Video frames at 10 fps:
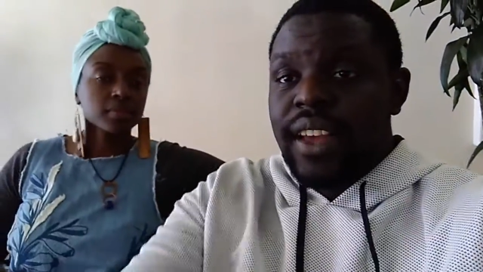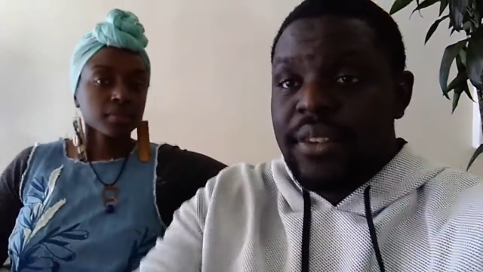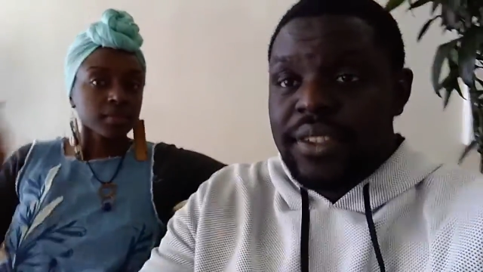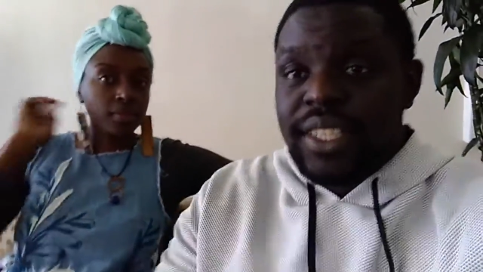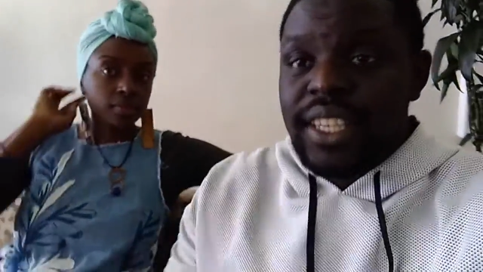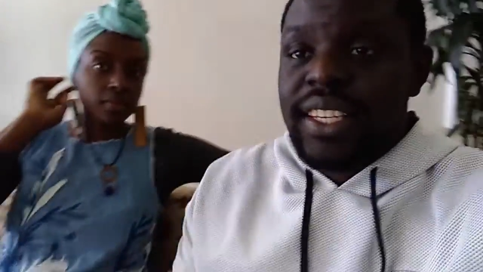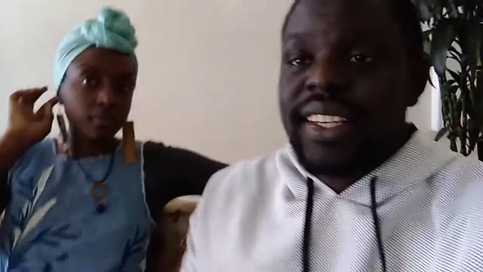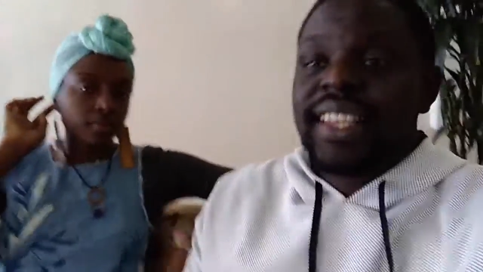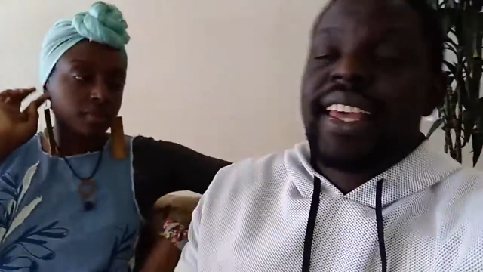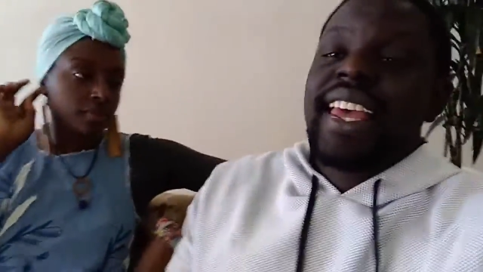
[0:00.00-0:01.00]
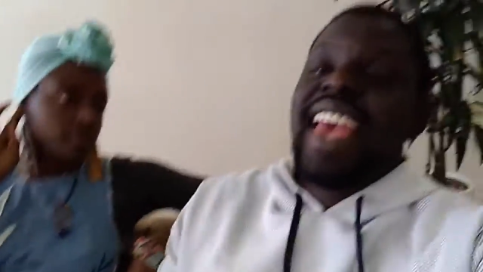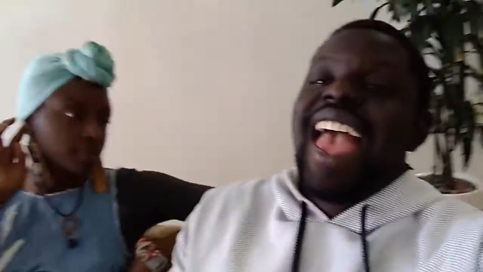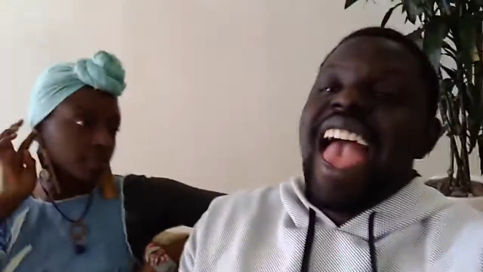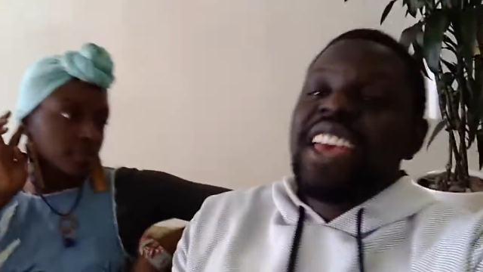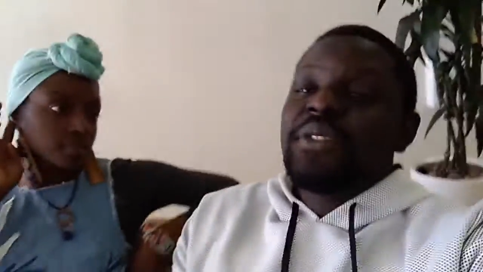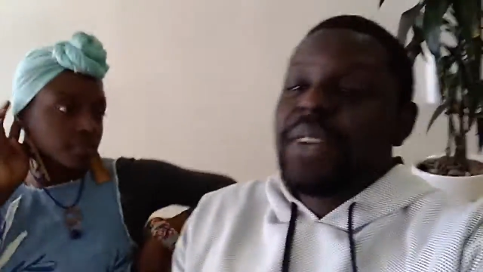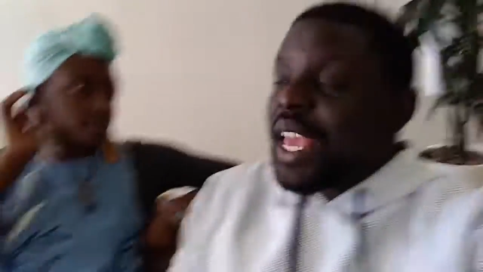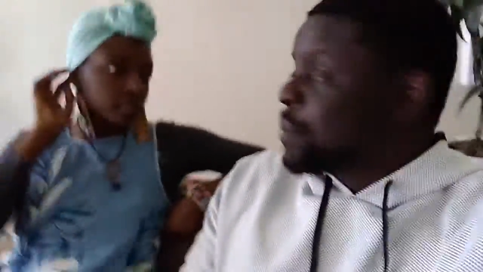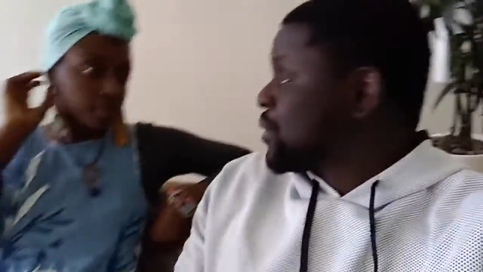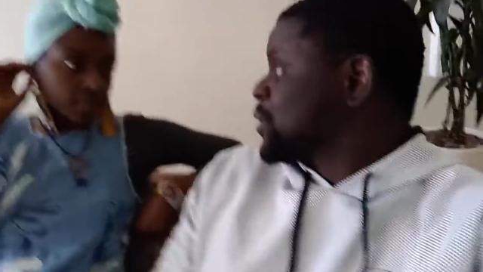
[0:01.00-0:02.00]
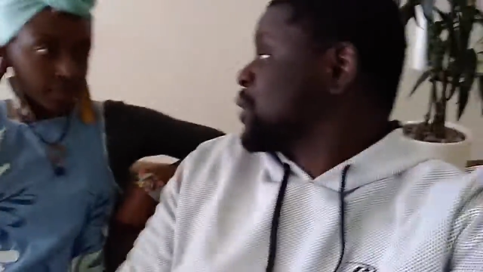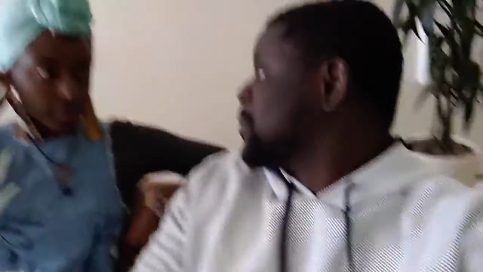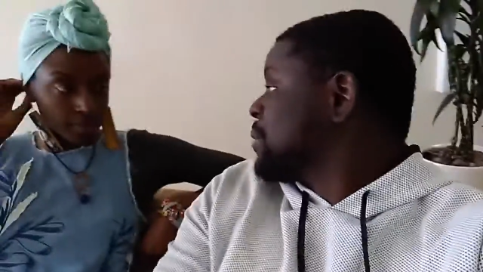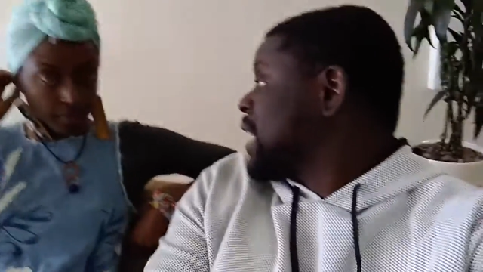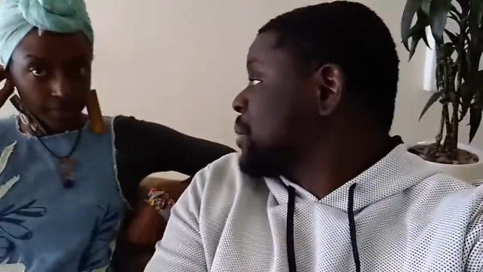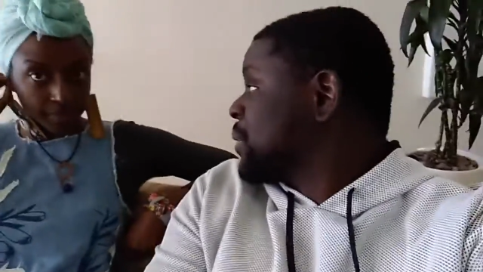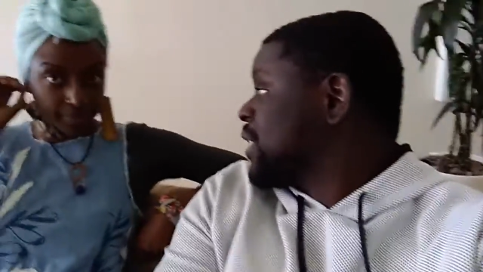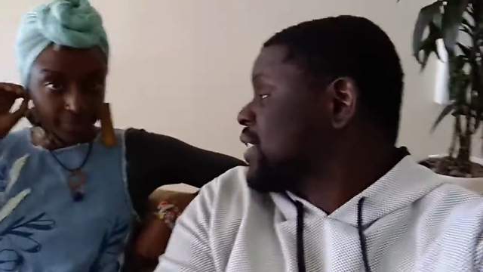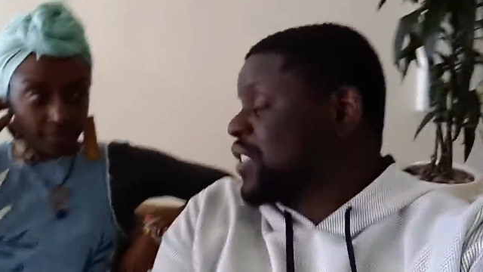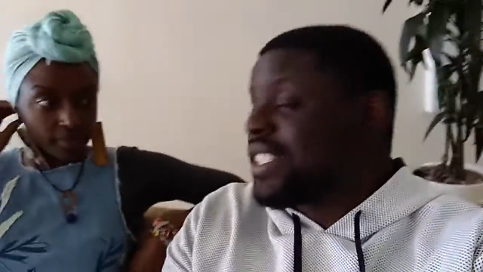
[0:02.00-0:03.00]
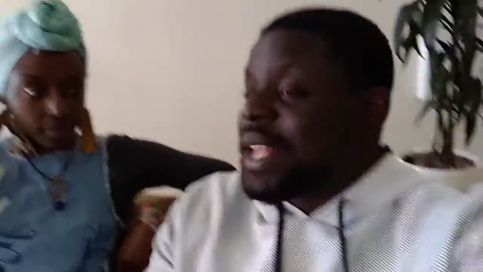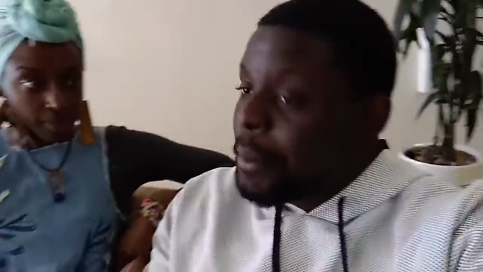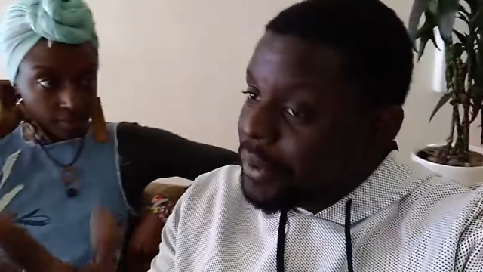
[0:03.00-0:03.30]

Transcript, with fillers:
Speaker 1: I've seen every episode of Black Mirror. Some